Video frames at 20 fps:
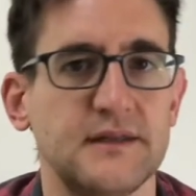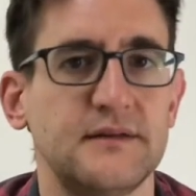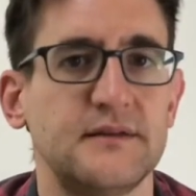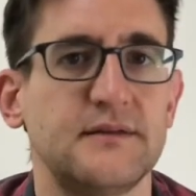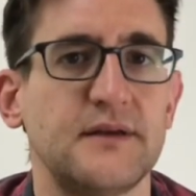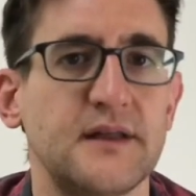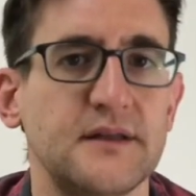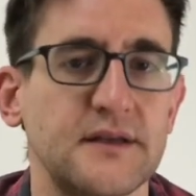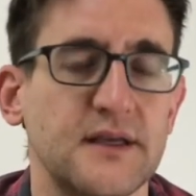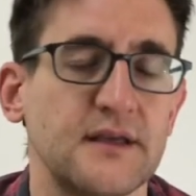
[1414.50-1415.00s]

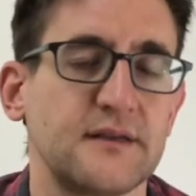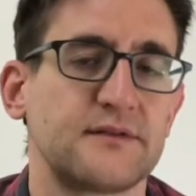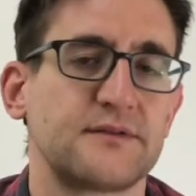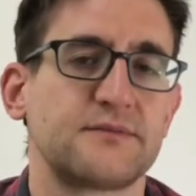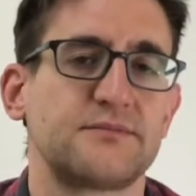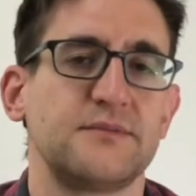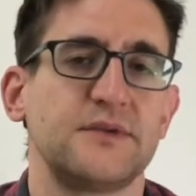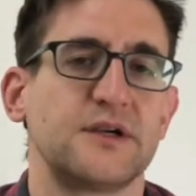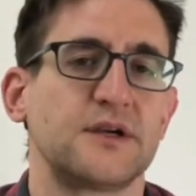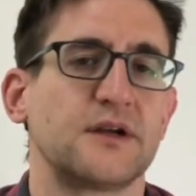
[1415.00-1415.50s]
I guess
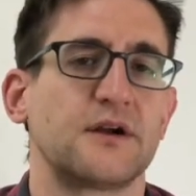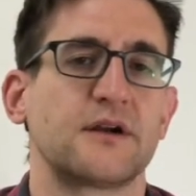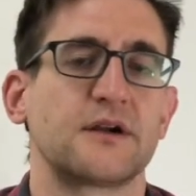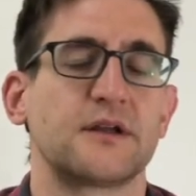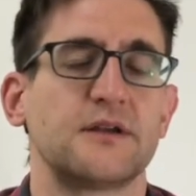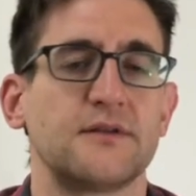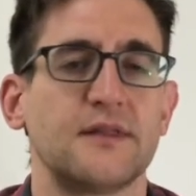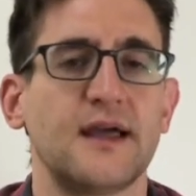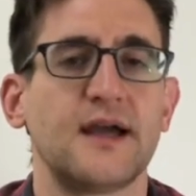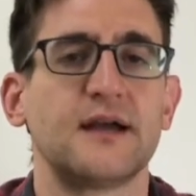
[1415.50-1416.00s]
you could
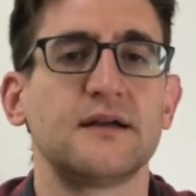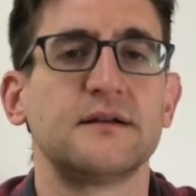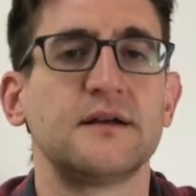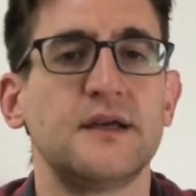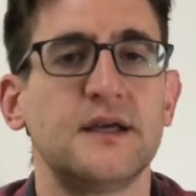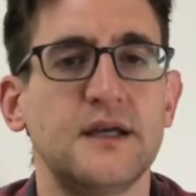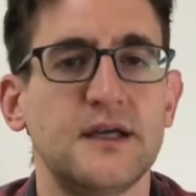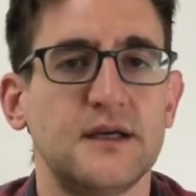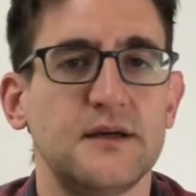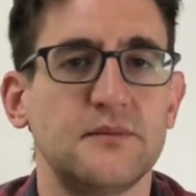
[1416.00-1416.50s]
argue that,
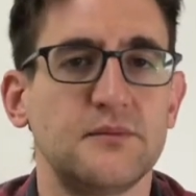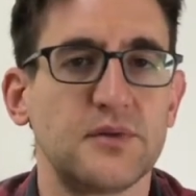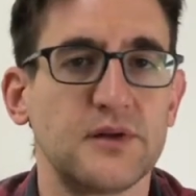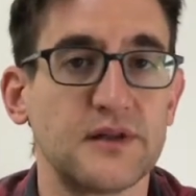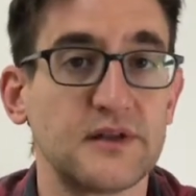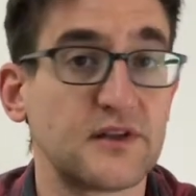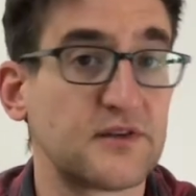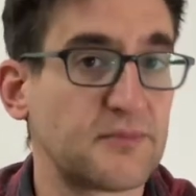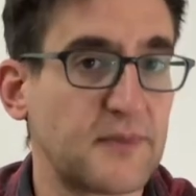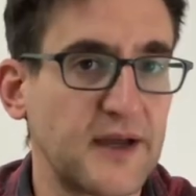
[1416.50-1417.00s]
but at
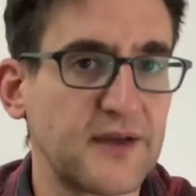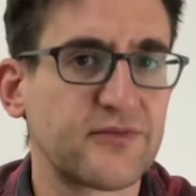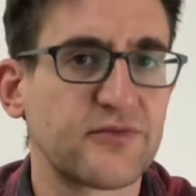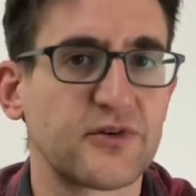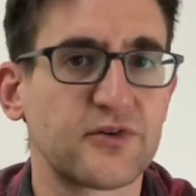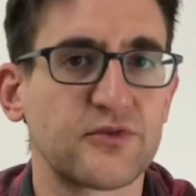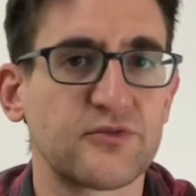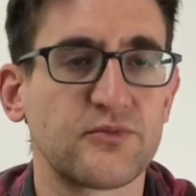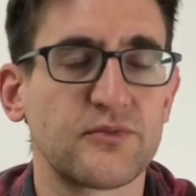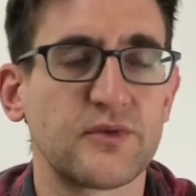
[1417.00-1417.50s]
least my
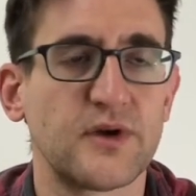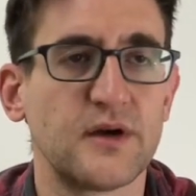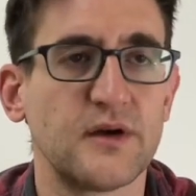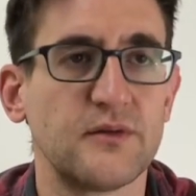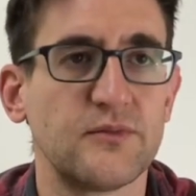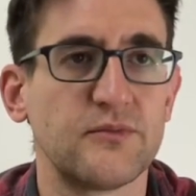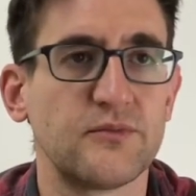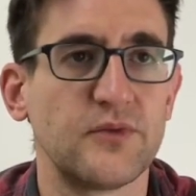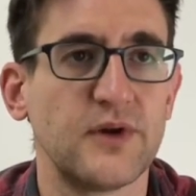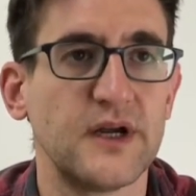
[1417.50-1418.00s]
first
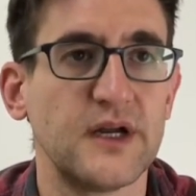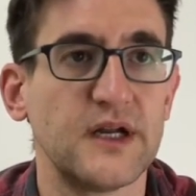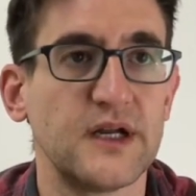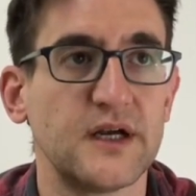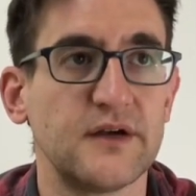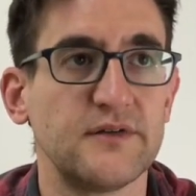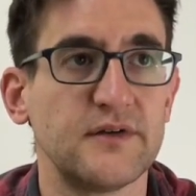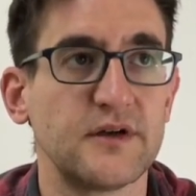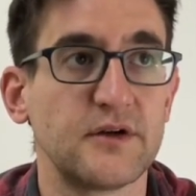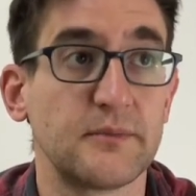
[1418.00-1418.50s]
reading
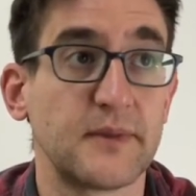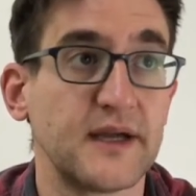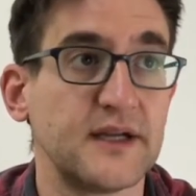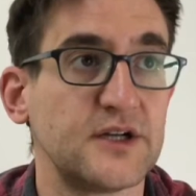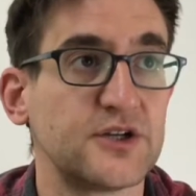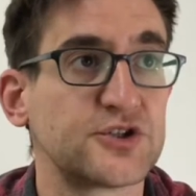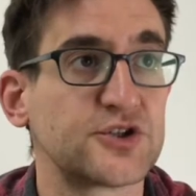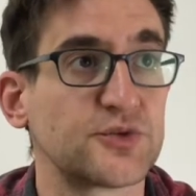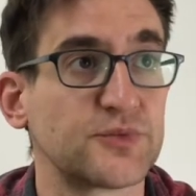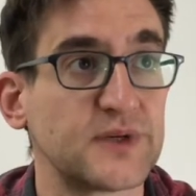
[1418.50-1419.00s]
of it, or my
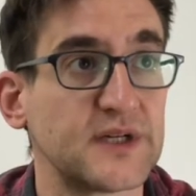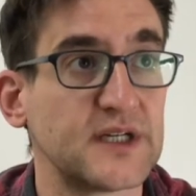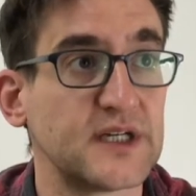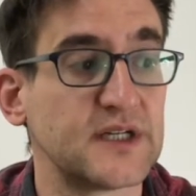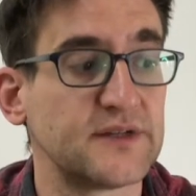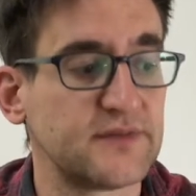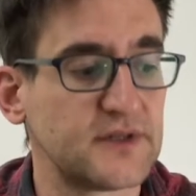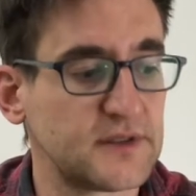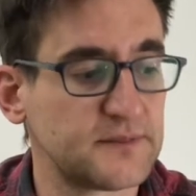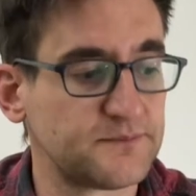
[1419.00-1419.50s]
initial reading
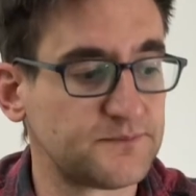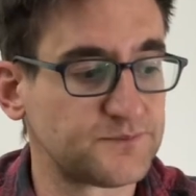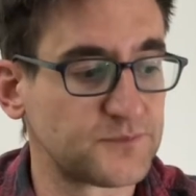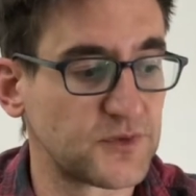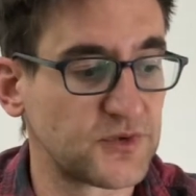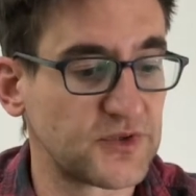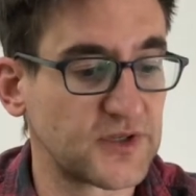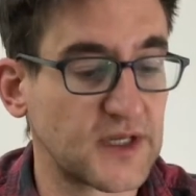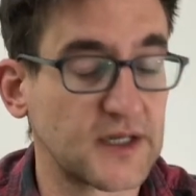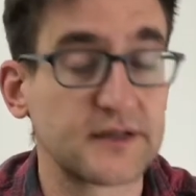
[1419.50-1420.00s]
of it,
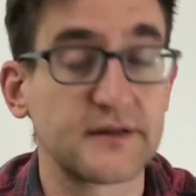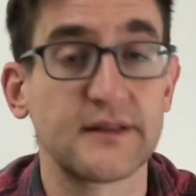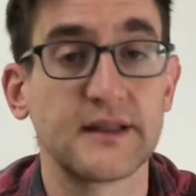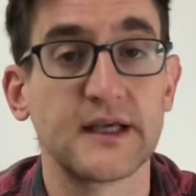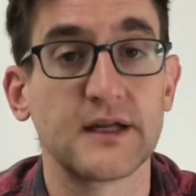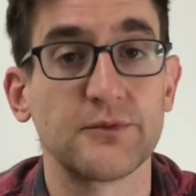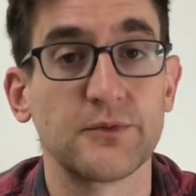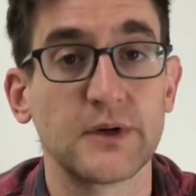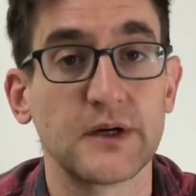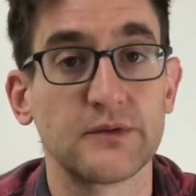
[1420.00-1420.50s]
is you get to the
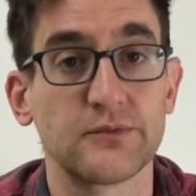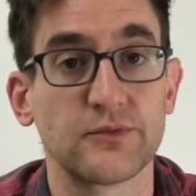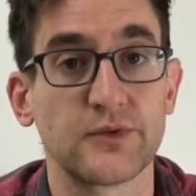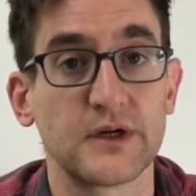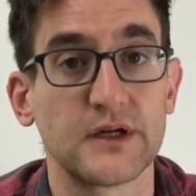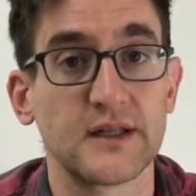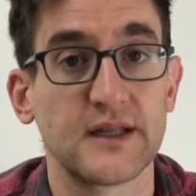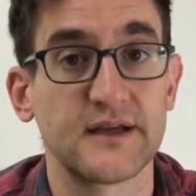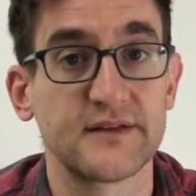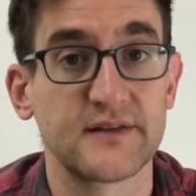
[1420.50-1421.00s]
end and
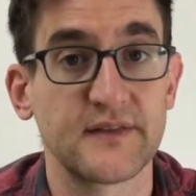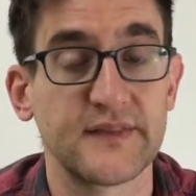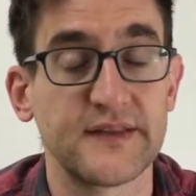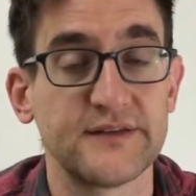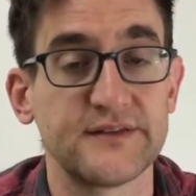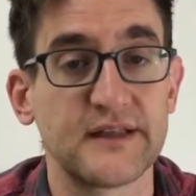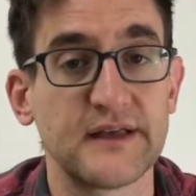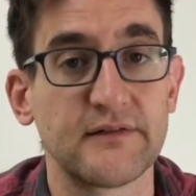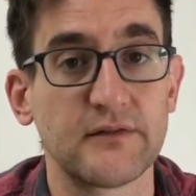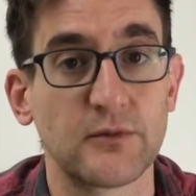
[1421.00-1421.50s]
realize that
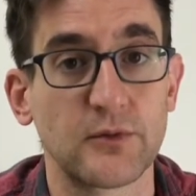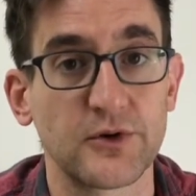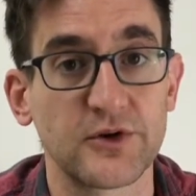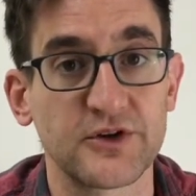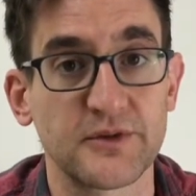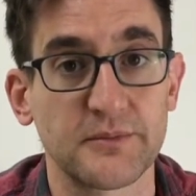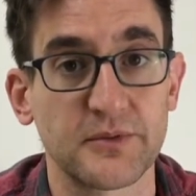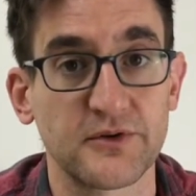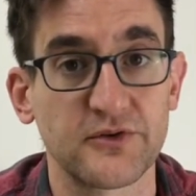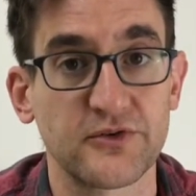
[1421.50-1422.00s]
these devil
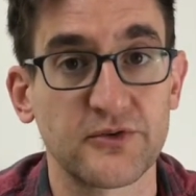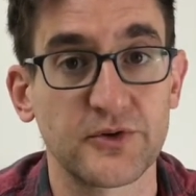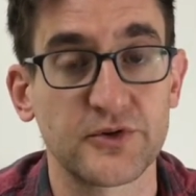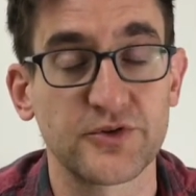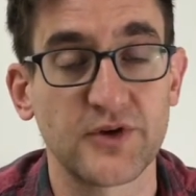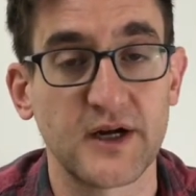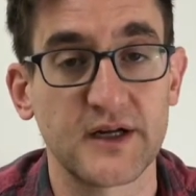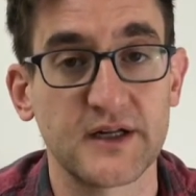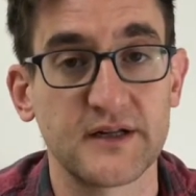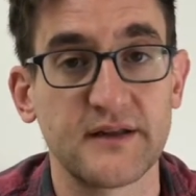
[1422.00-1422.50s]
worshippers who are
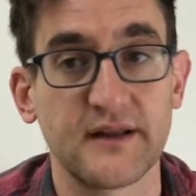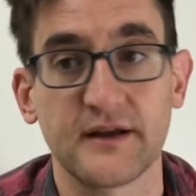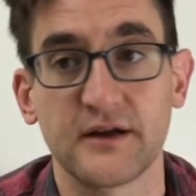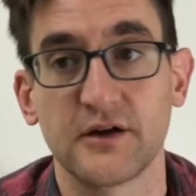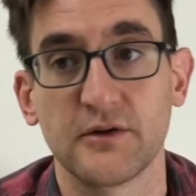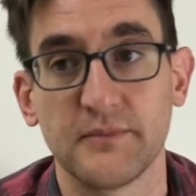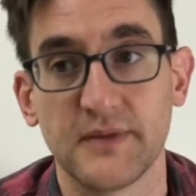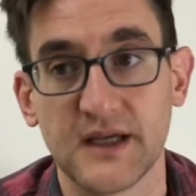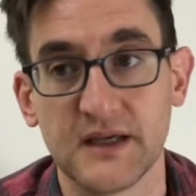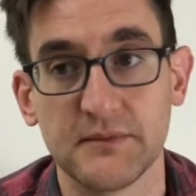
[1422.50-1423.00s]
trying to take
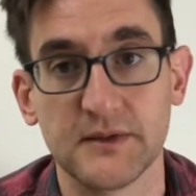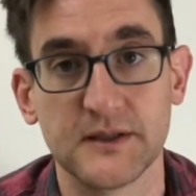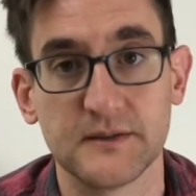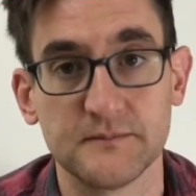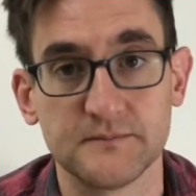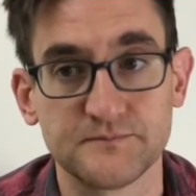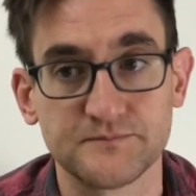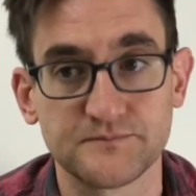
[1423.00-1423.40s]
her baby,